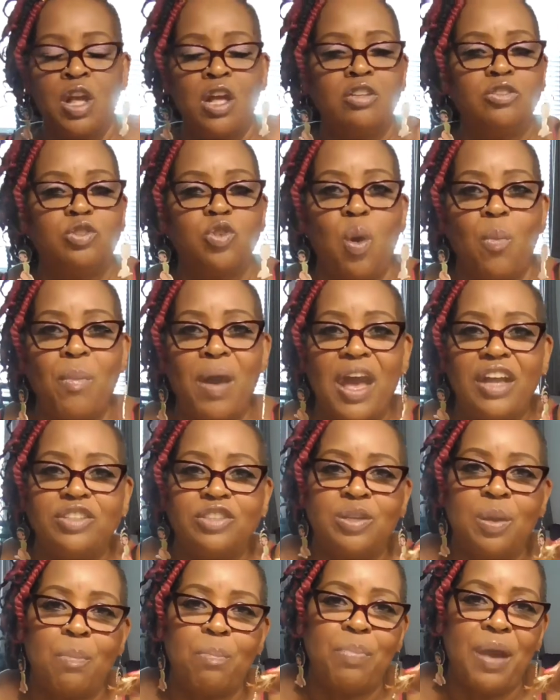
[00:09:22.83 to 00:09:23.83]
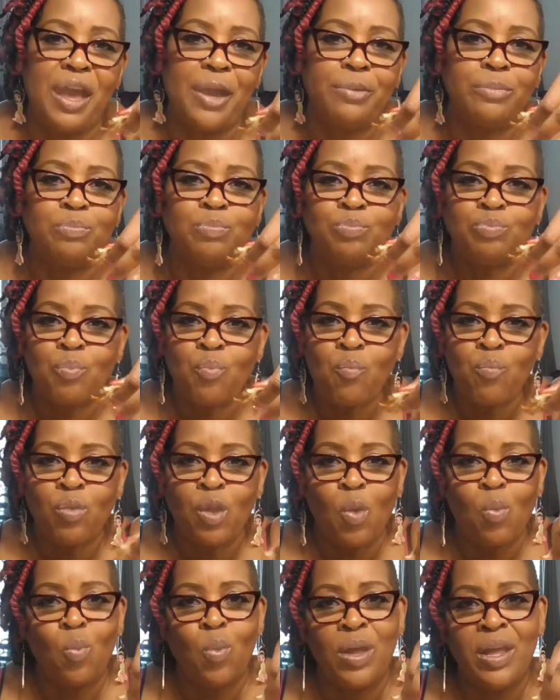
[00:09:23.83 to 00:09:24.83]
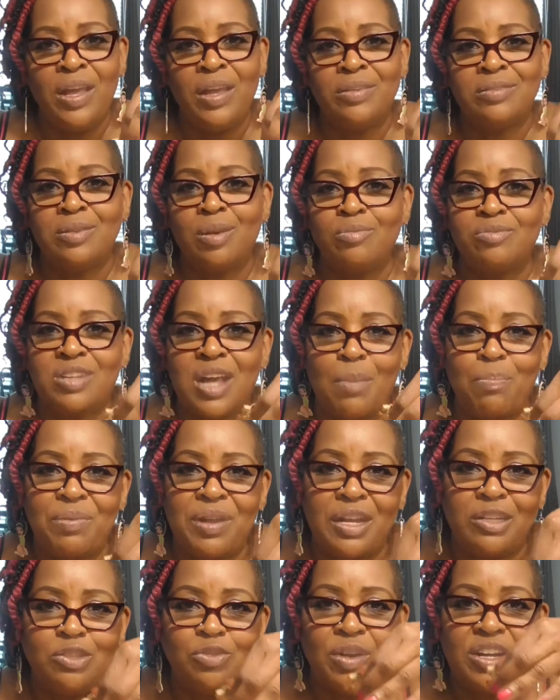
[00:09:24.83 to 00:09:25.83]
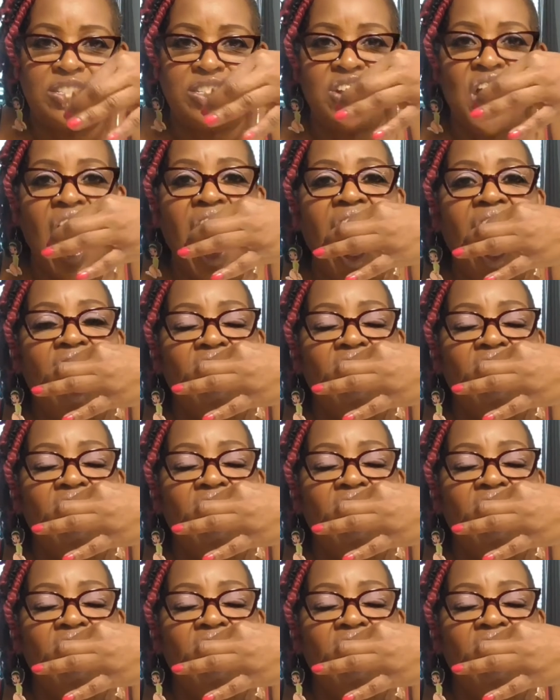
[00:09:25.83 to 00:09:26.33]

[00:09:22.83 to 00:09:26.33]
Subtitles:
So imagine them baked wings on top of that dressing.